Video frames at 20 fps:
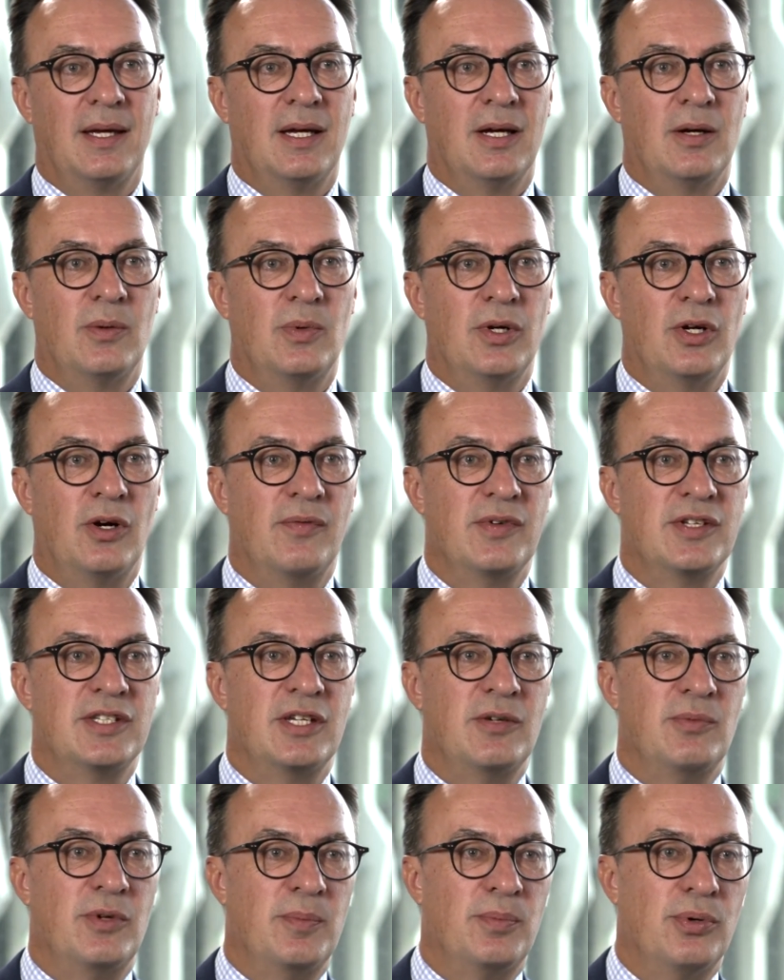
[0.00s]
We
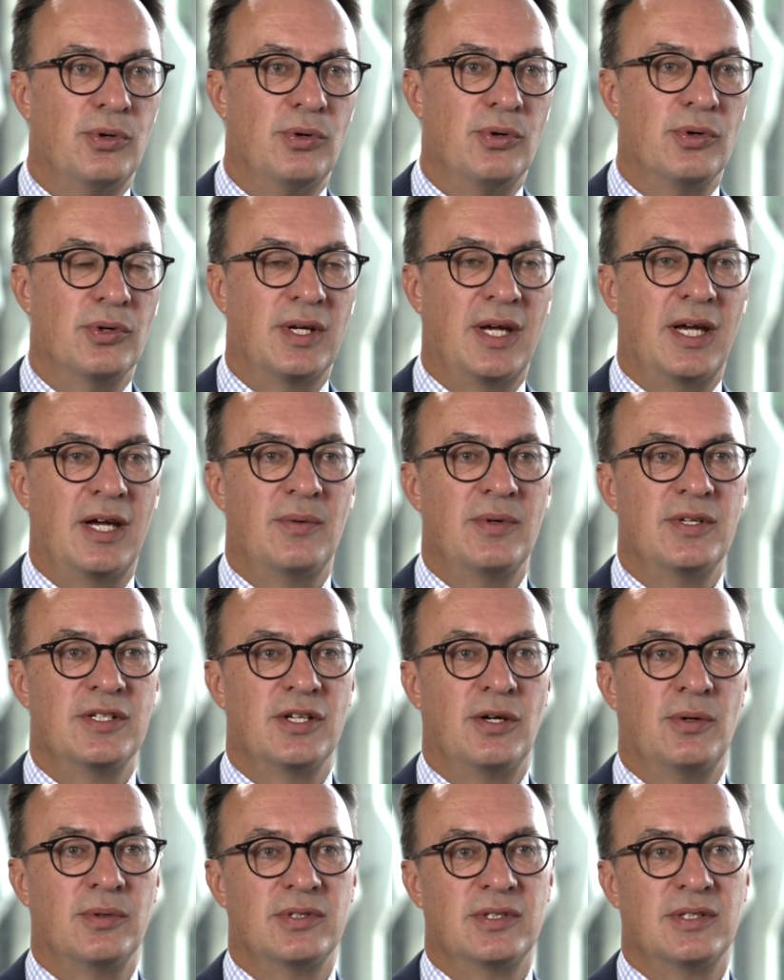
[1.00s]
obviously report our
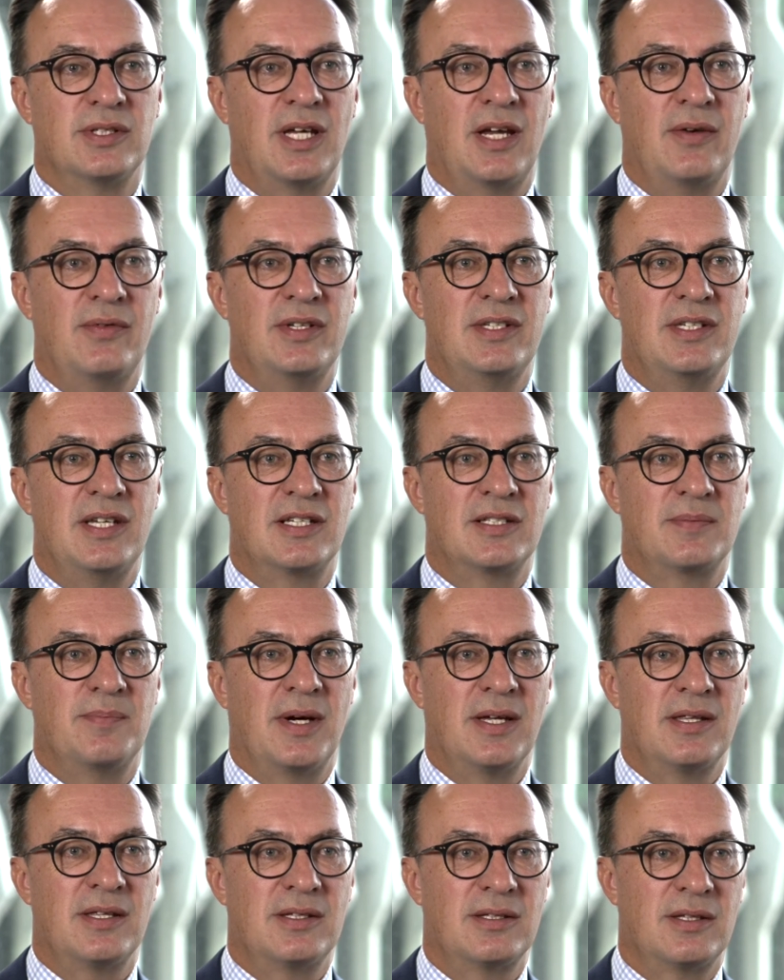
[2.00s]
results every 6
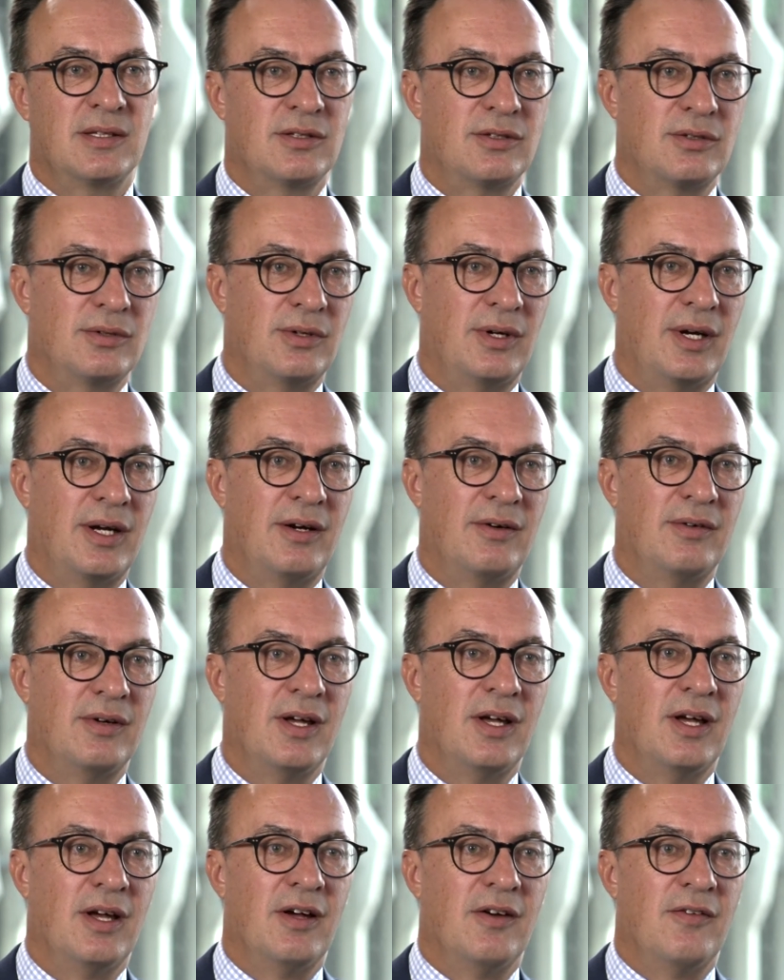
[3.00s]
months through our
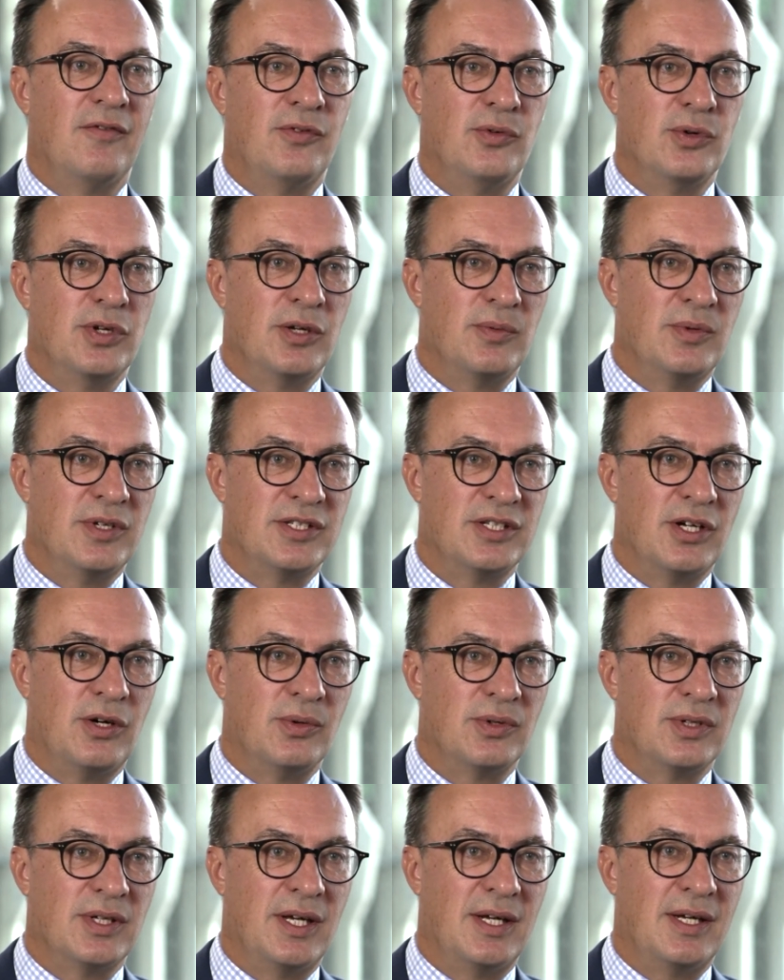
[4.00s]
full-year
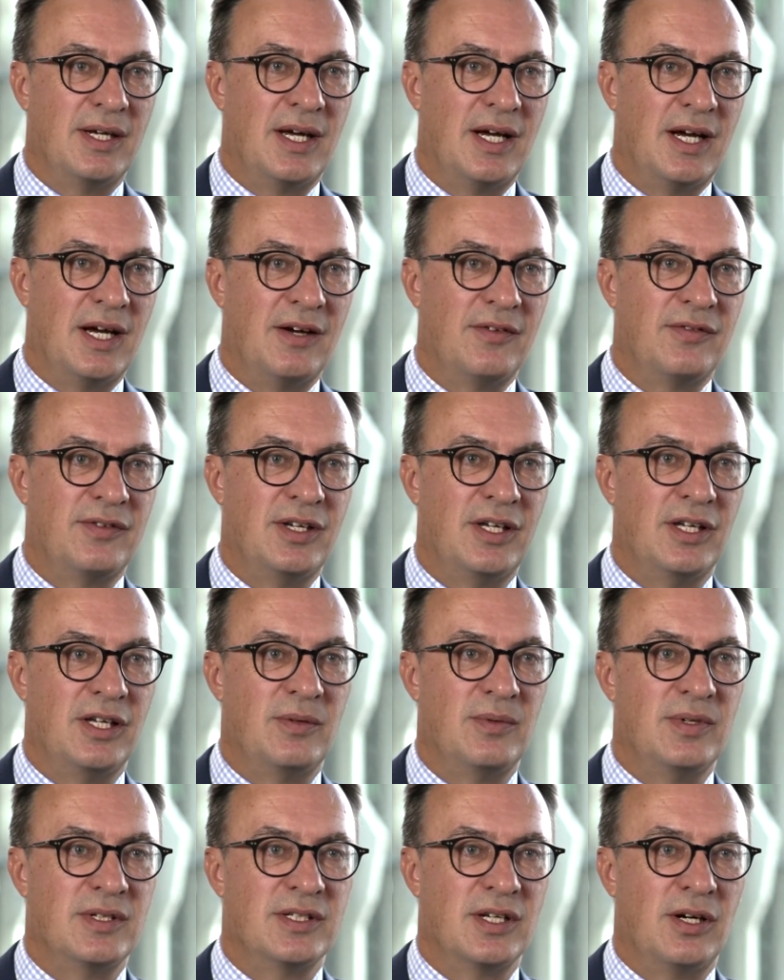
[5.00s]
result and half-yearly
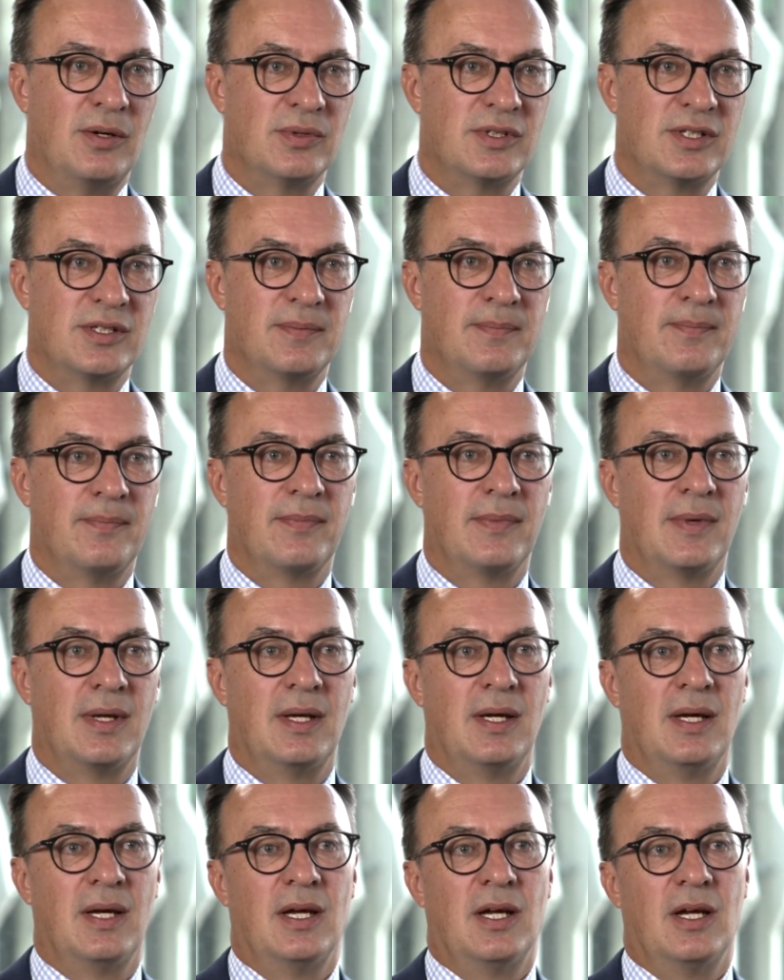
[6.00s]
results.
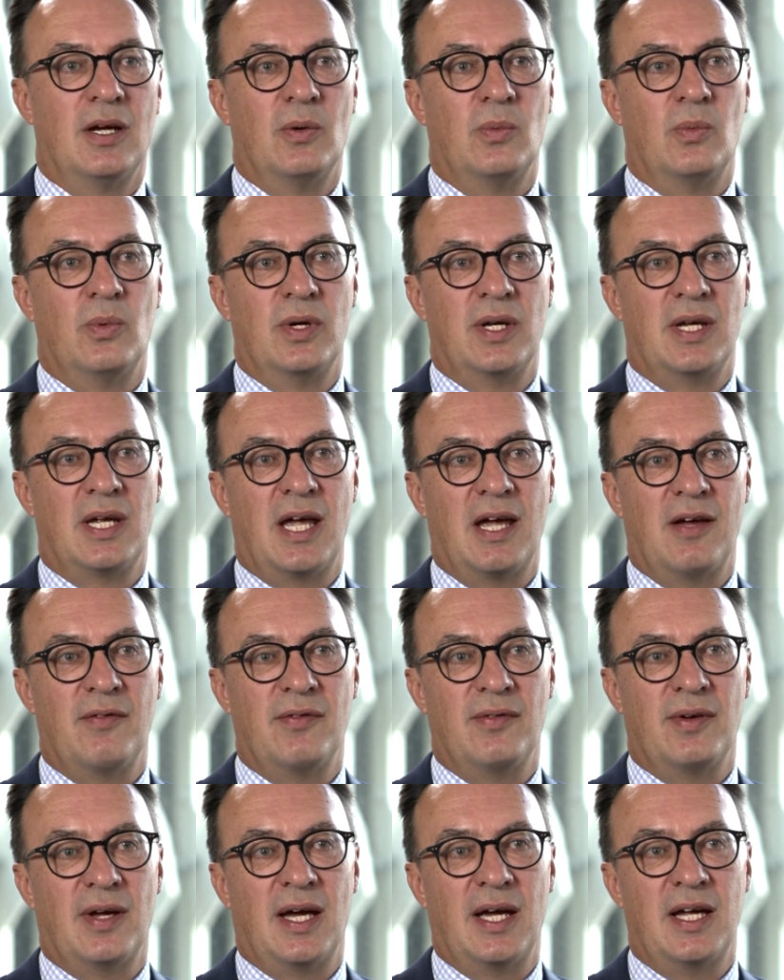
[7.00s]
We
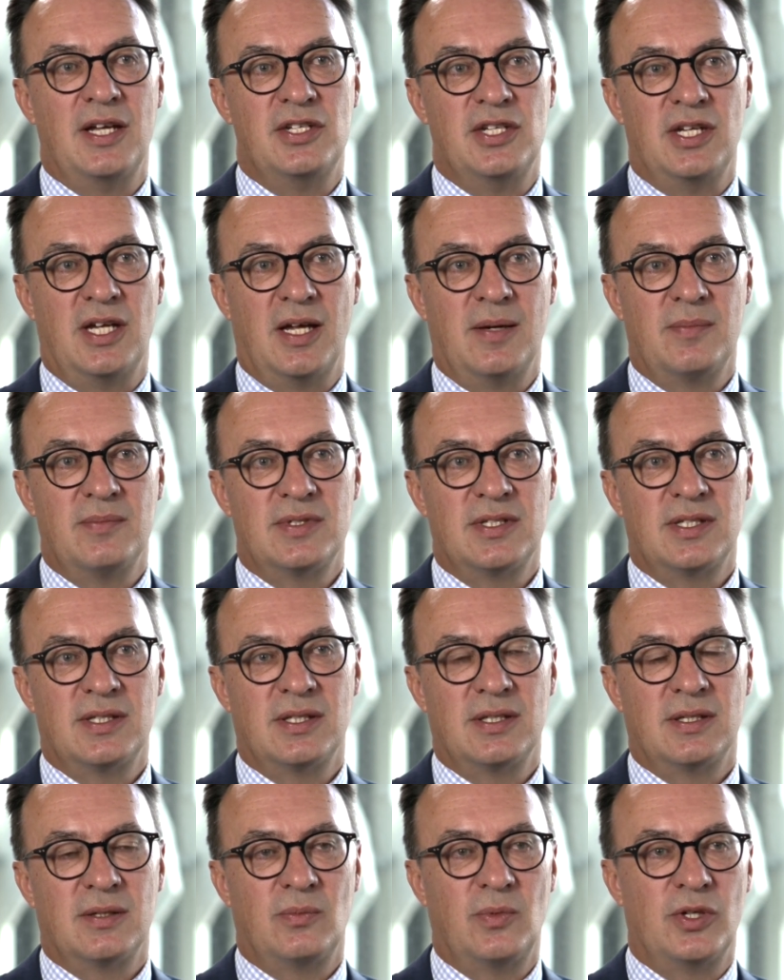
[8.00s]
have AGMs,
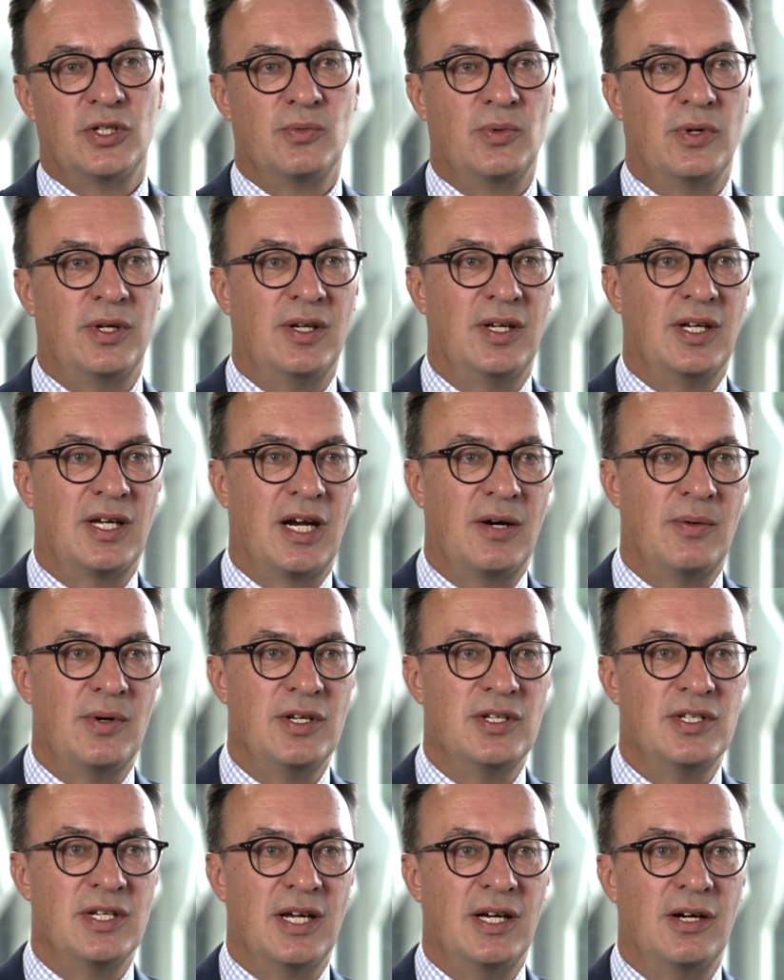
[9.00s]
which we
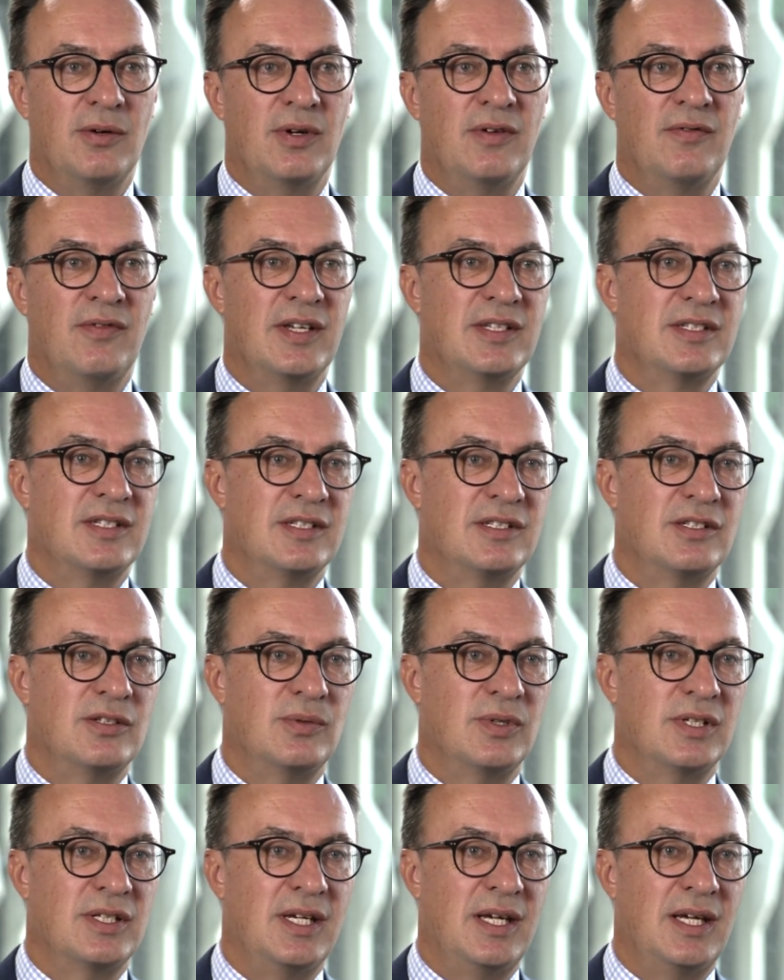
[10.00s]
encourage our investors
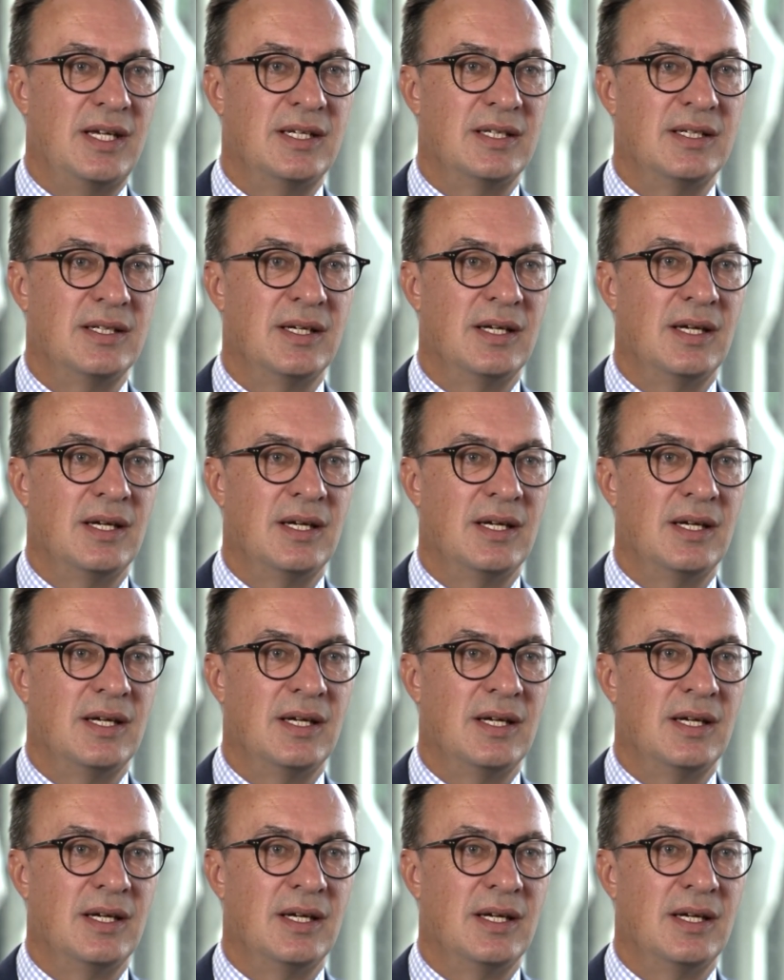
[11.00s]
to attend.